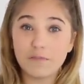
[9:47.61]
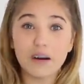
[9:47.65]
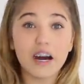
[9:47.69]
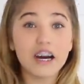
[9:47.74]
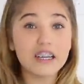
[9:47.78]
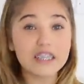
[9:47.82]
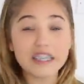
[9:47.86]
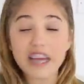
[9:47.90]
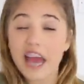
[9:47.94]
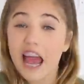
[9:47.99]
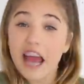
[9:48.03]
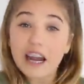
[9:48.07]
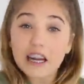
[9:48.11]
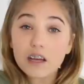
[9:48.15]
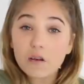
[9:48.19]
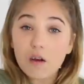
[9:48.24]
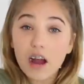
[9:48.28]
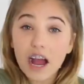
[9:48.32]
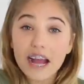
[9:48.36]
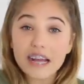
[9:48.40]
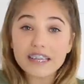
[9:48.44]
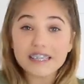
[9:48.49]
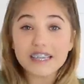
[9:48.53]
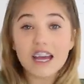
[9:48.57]
But
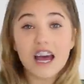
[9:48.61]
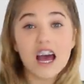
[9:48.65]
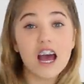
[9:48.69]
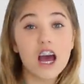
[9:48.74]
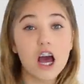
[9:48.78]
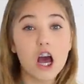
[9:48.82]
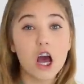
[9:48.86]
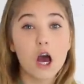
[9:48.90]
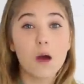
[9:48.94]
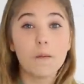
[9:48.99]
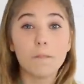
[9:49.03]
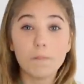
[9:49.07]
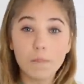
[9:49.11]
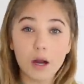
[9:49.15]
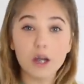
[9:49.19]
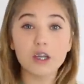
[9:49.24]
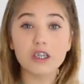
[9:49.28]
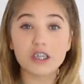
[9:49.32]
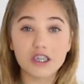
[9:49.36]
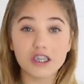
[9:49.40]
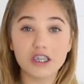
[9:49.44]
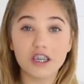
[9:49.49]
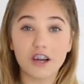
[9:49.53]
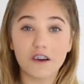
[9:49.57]
anyways,
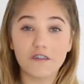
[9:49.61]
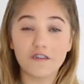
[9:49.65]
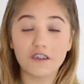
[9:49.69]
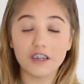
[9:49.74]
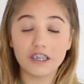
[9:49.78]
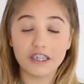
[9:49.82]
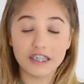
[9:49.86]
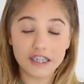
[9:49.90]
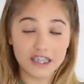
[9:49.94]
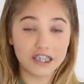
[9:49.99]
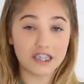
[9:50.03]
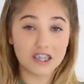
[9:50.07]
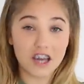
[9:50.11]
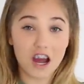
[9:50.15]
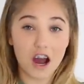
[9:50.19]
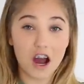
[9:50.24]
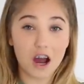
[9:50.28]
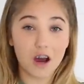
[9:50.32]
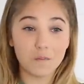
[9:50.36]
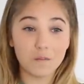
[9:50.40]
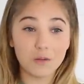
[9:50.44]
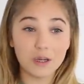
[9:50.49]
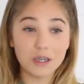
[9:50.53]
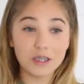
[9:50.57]
most of the stuff did
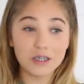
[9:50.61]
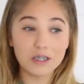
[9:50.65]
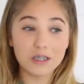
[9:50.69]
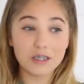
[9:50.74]
come,